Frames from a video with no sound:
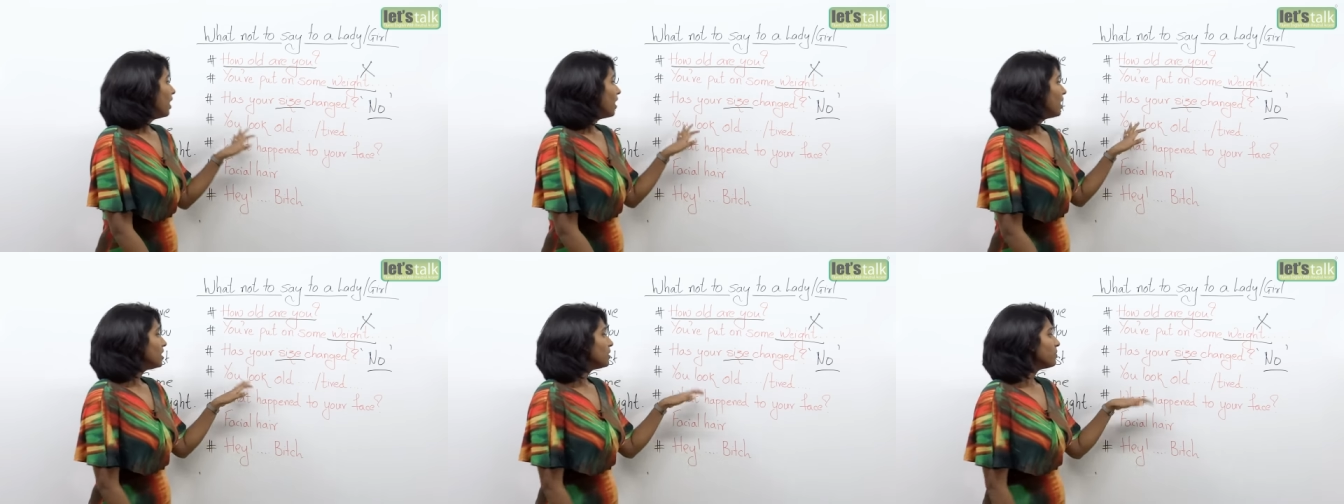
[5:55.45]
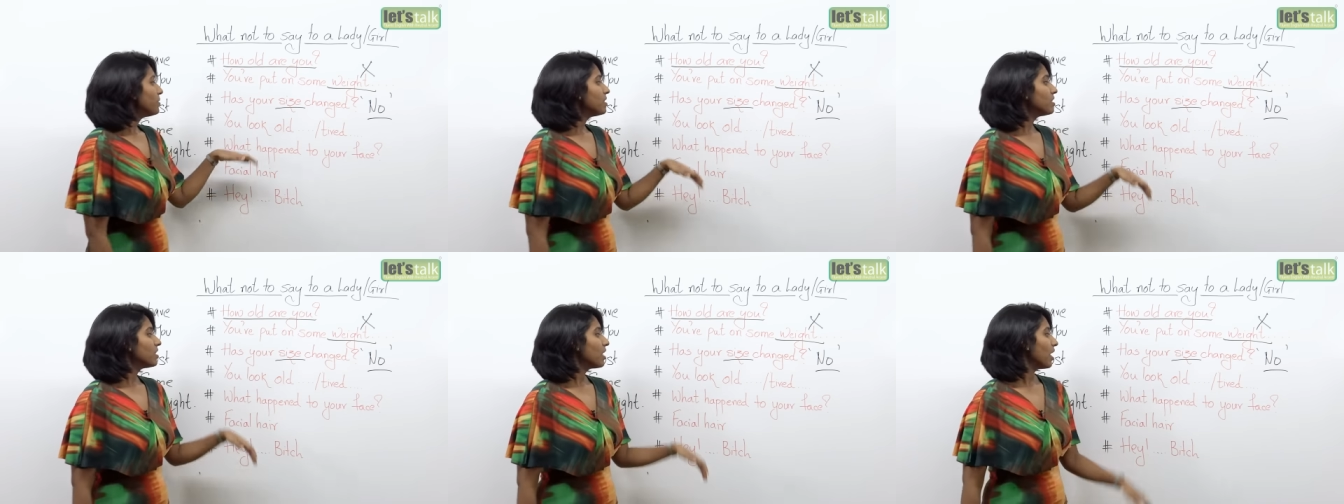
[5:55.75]
and you
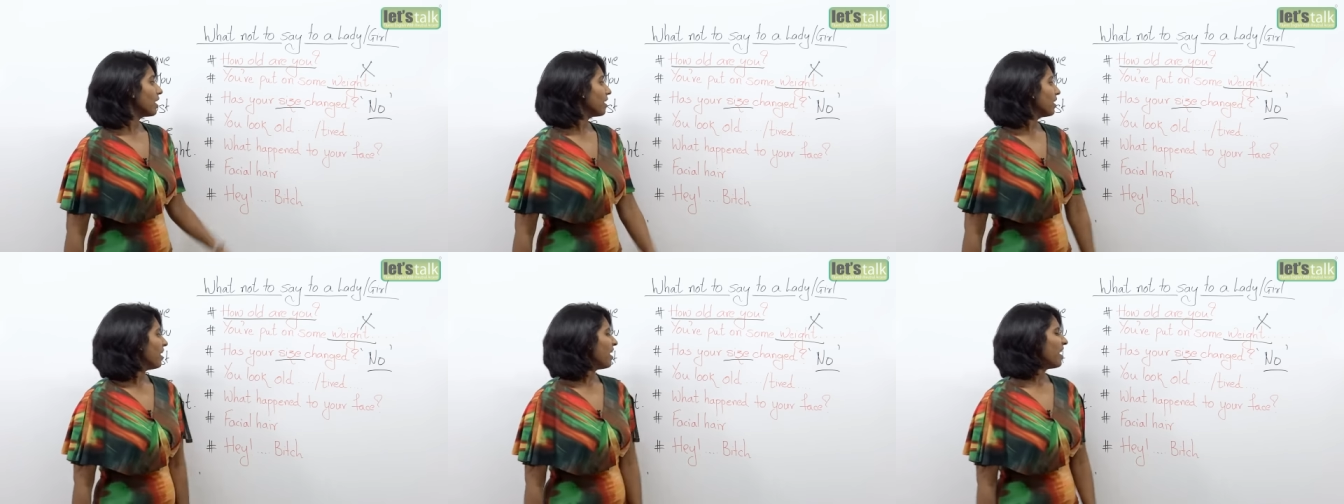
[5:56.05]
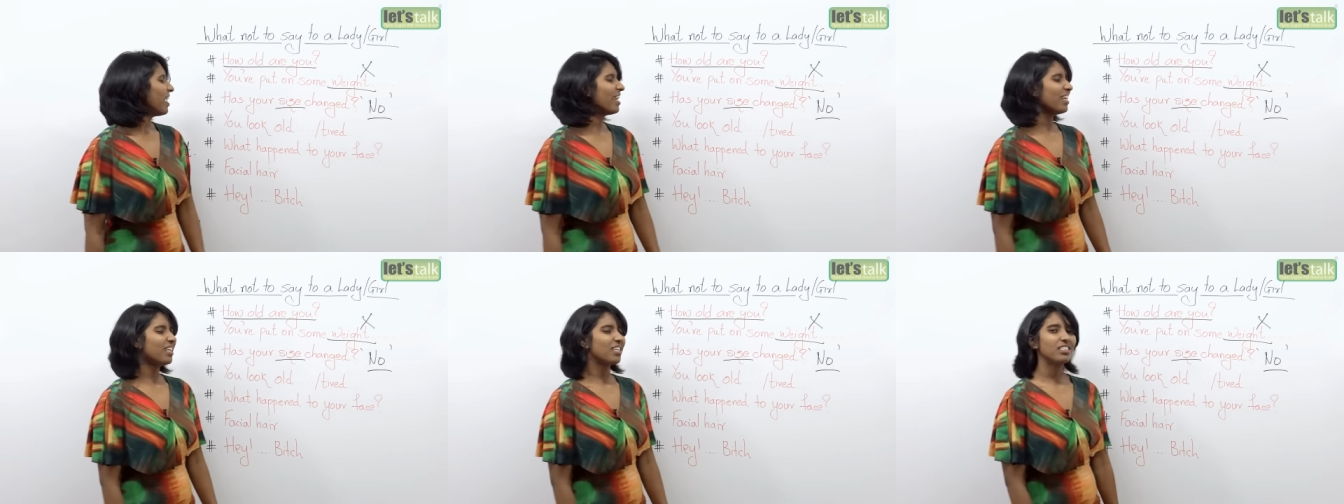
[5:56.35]
would say,
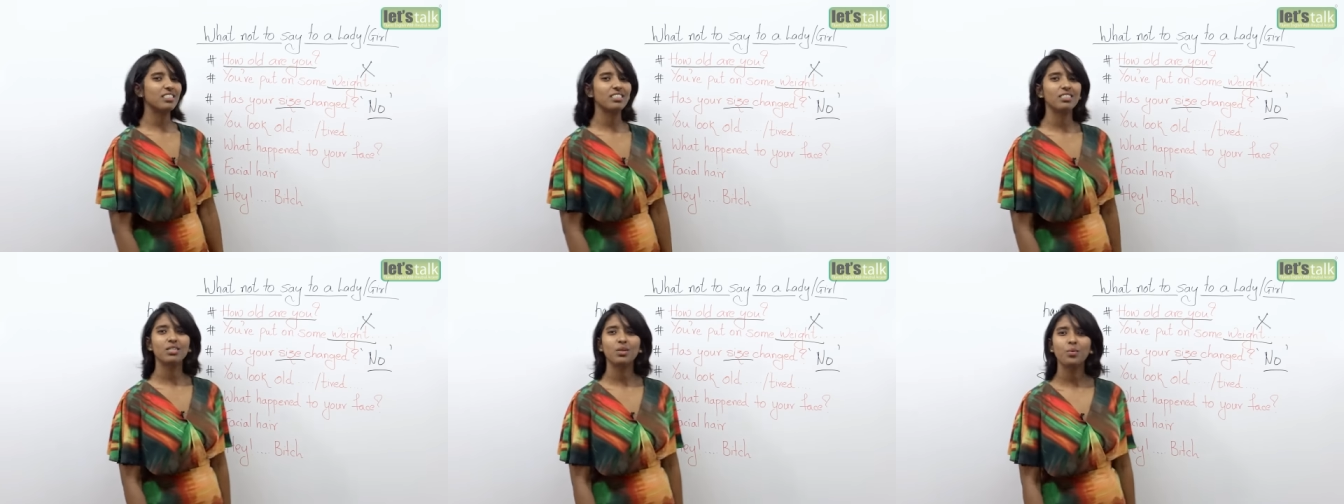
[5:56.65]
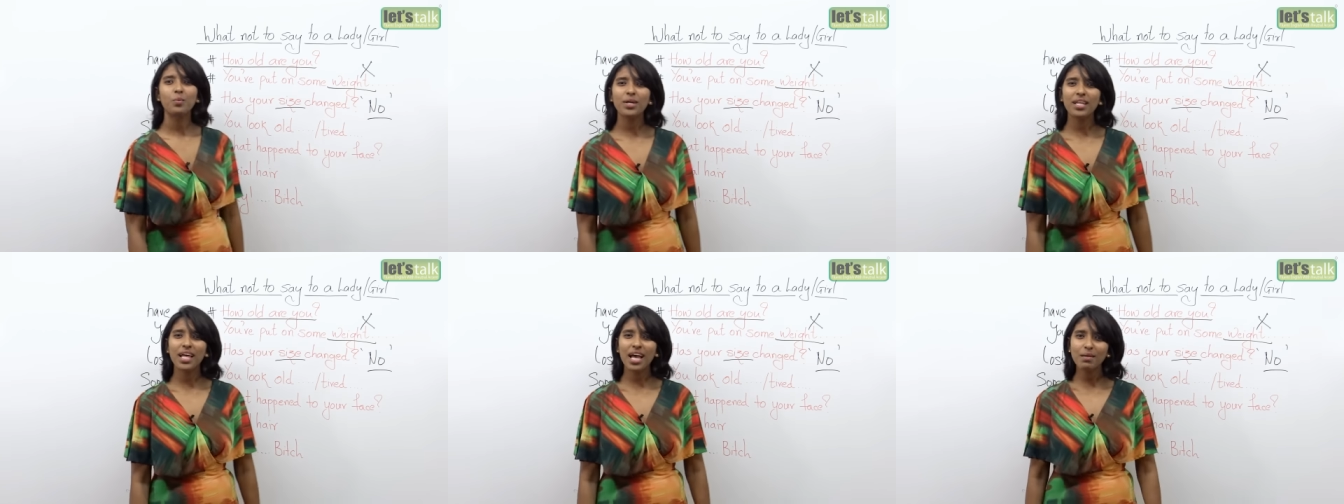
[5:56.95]
hey,
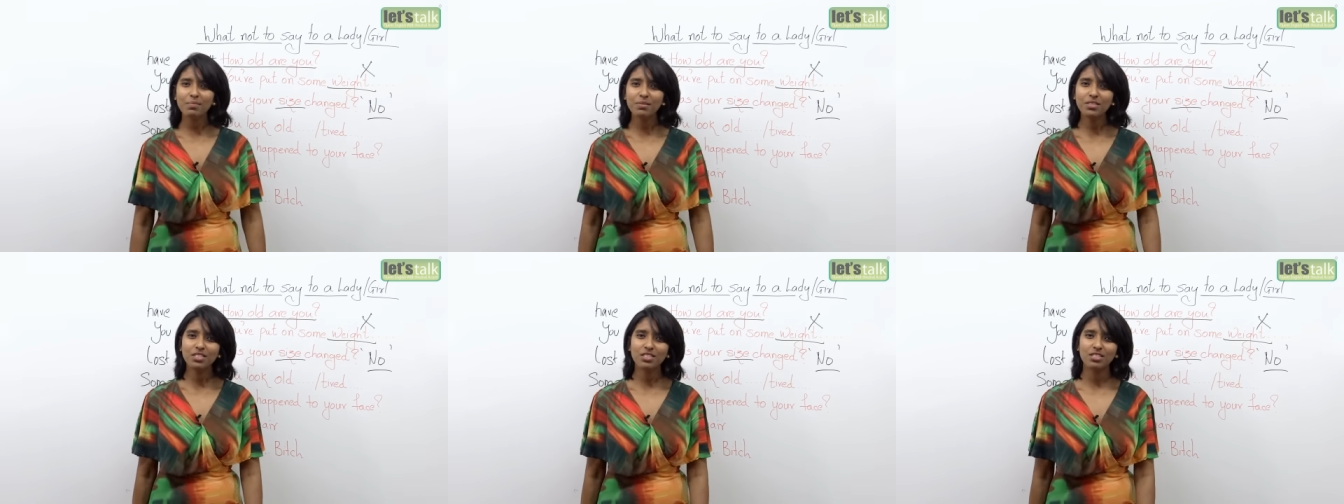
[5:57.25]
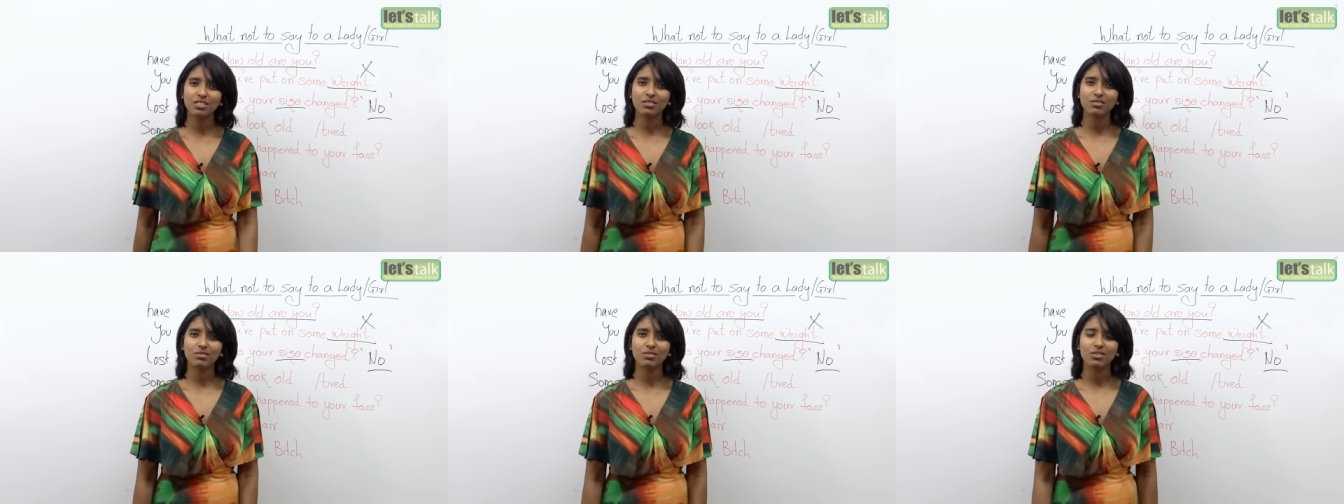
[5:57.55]
what happened
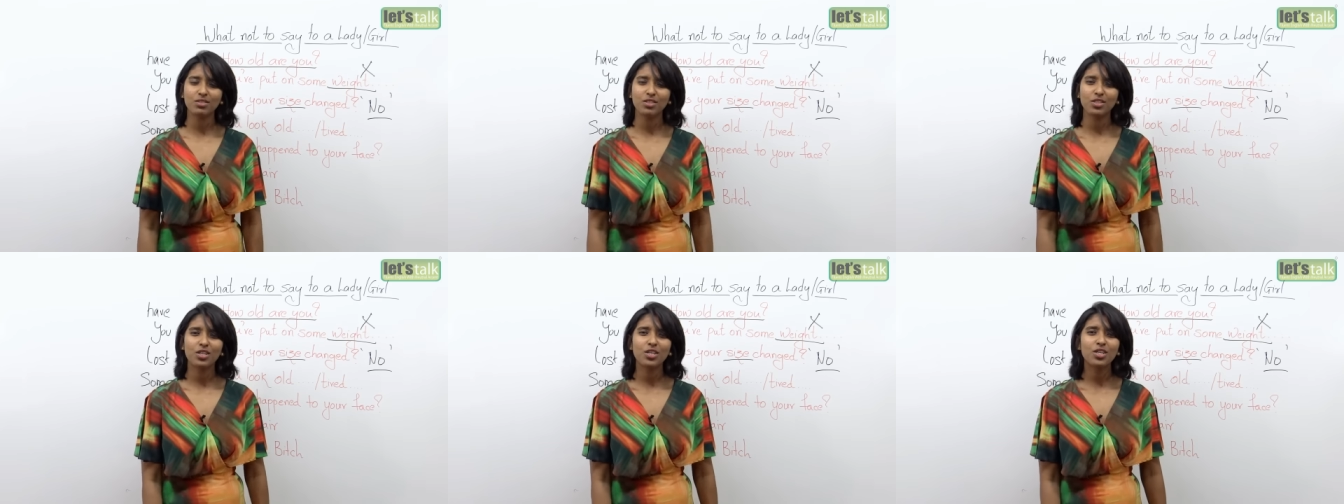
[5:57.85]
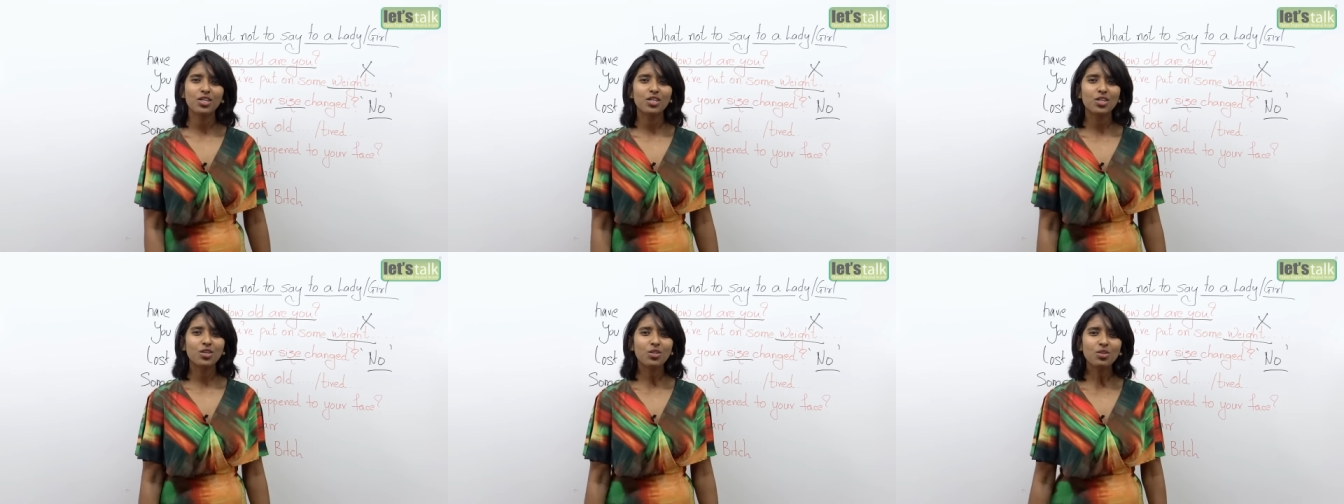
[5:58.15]
to you?
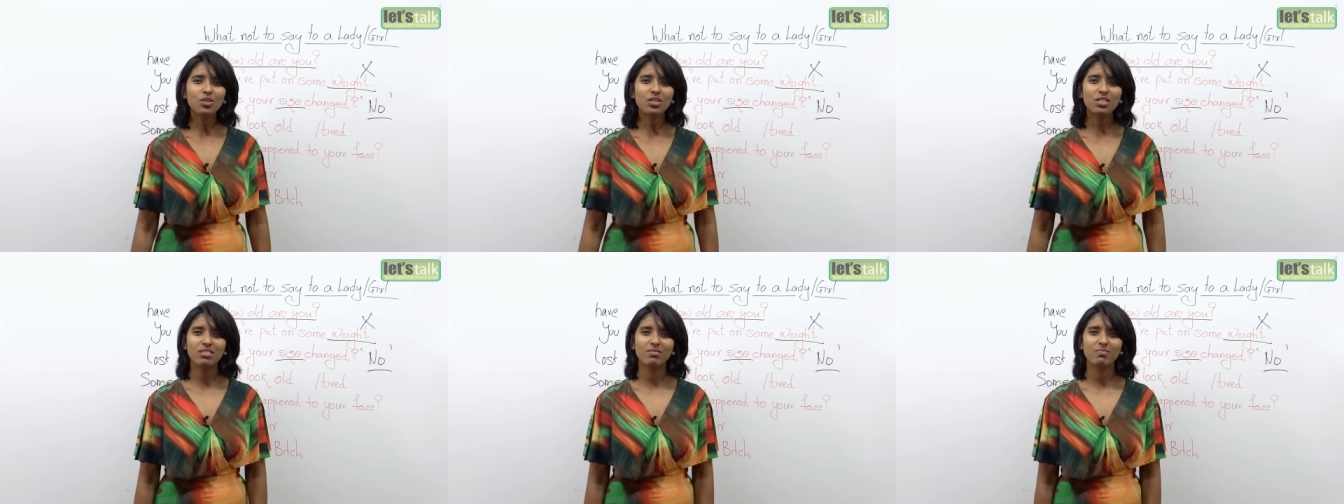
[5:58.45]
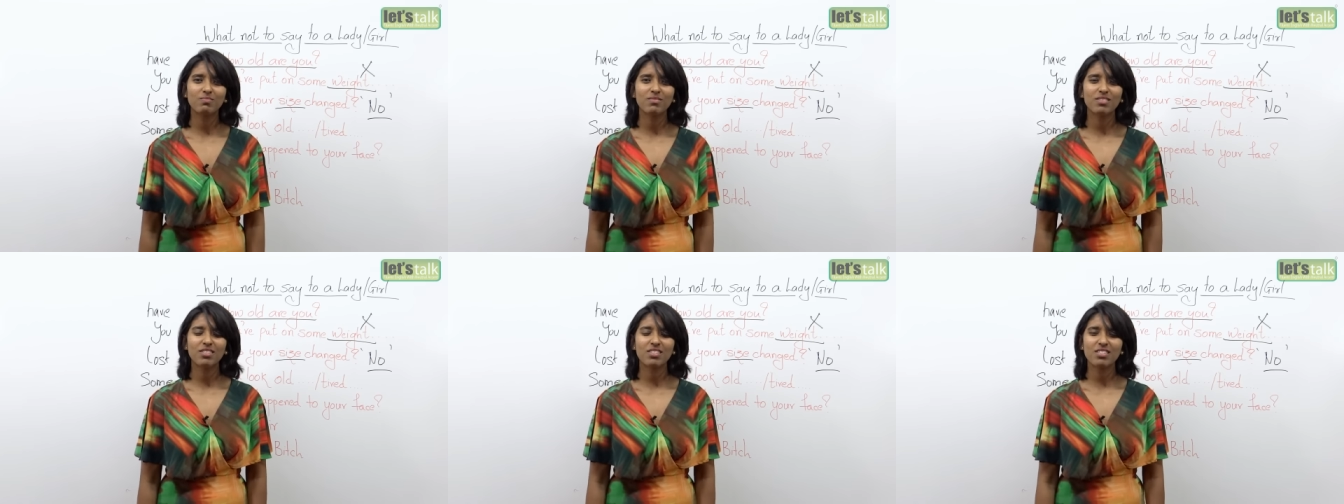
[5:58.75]
You look
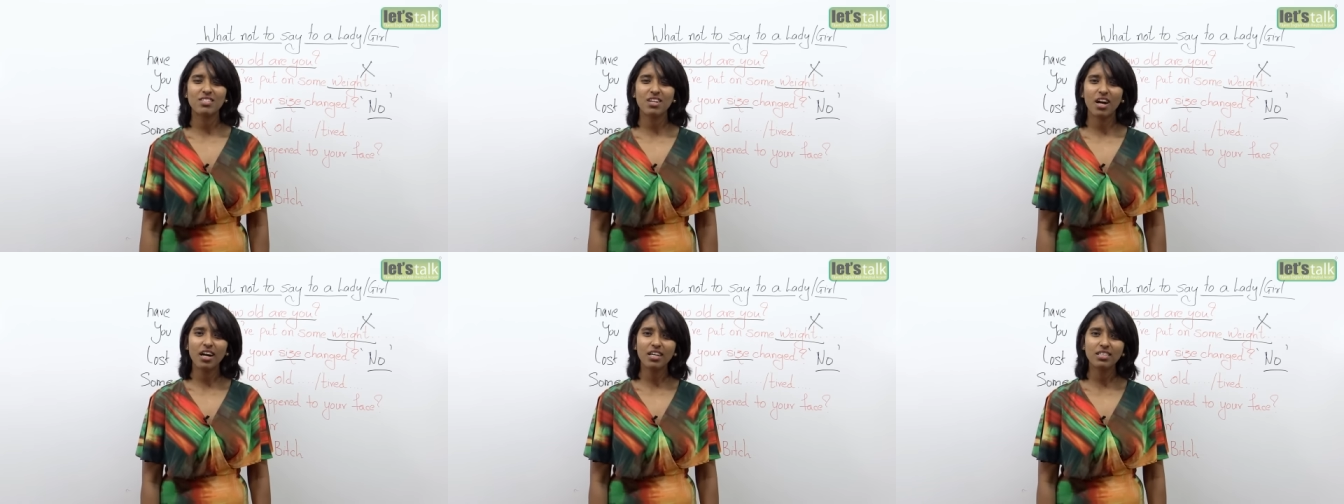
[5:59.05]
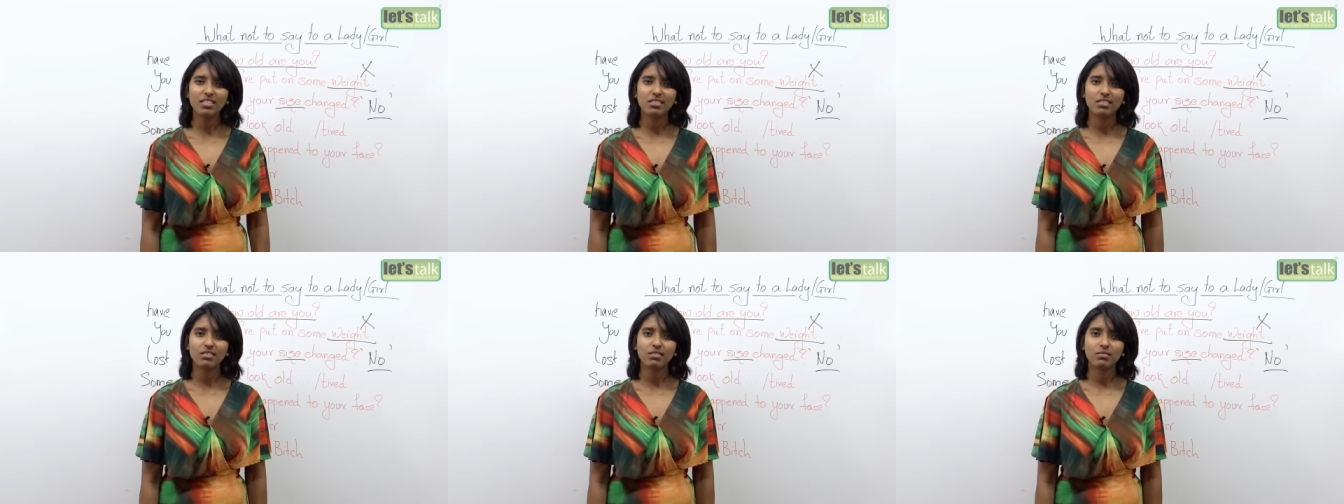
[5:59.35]

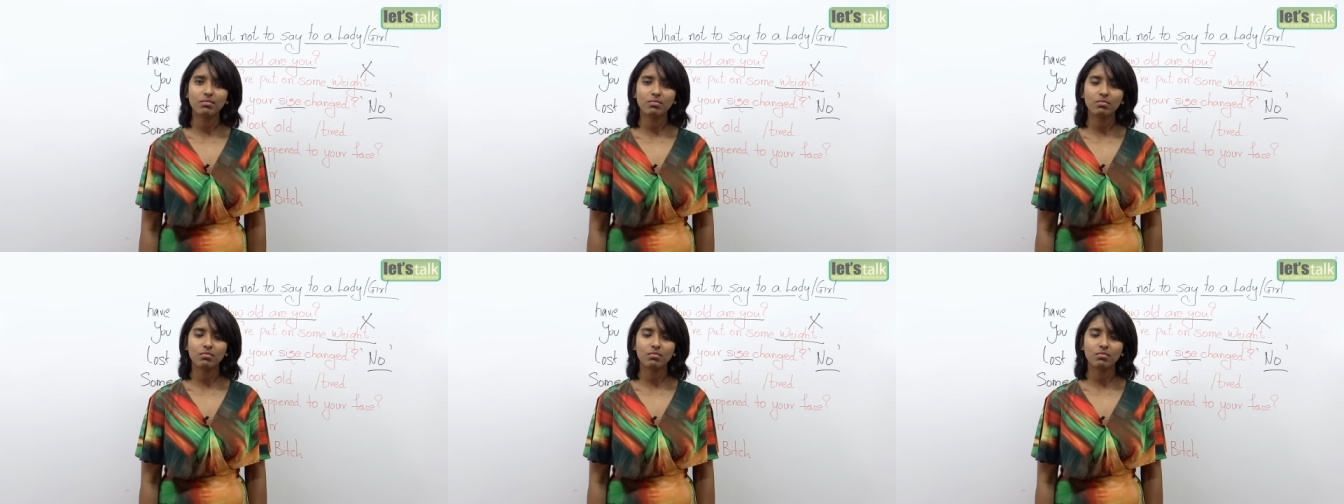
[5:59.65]
tired.